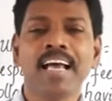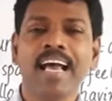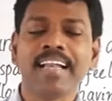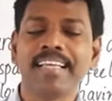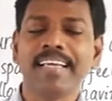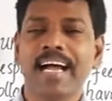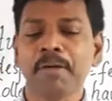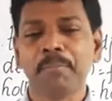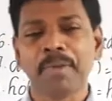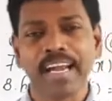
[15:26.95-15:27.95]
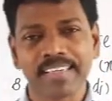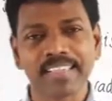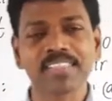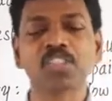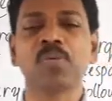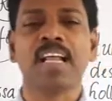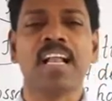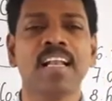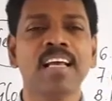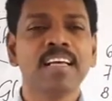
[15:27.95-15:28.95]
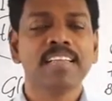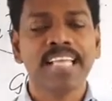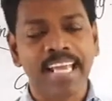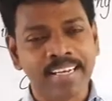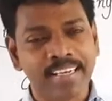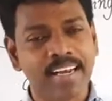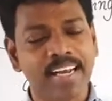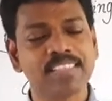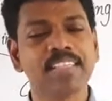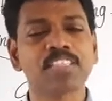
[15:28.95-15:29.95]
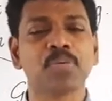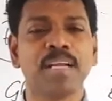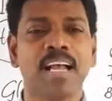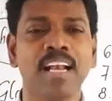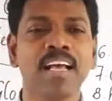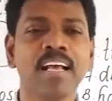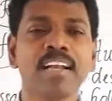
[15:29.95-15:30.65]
and they admired the squirrel, they encouraged the squirrel.